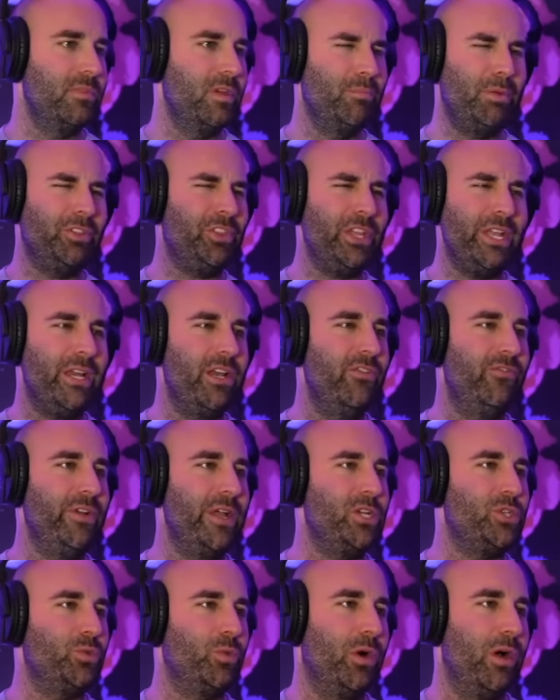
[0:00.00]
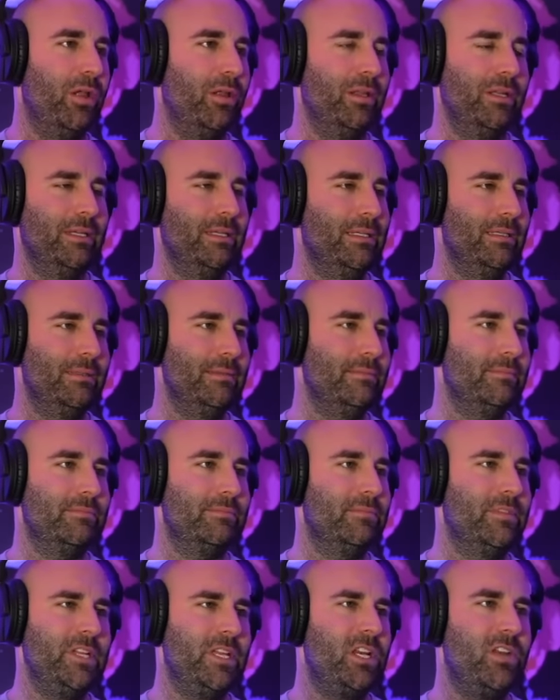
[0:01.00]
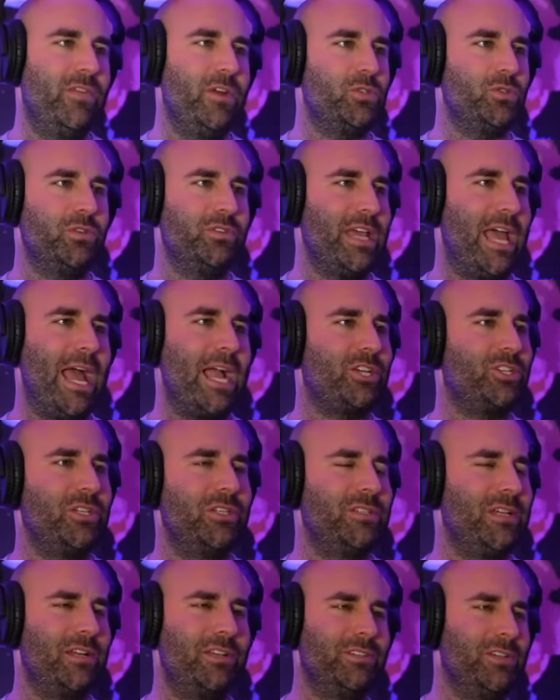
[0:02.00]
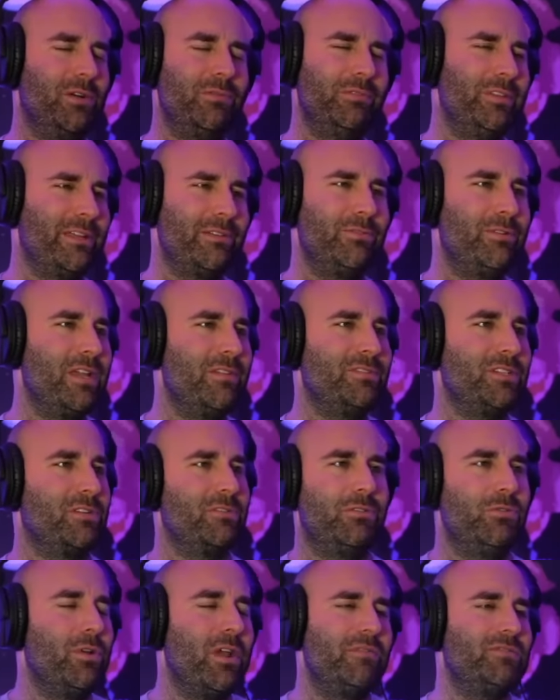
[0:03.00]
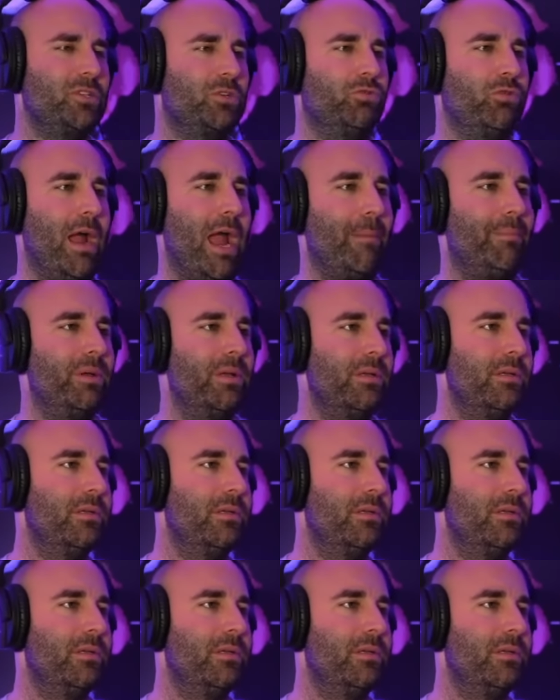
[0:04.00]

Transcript: But the individual's actions on his own, like who gives a crap?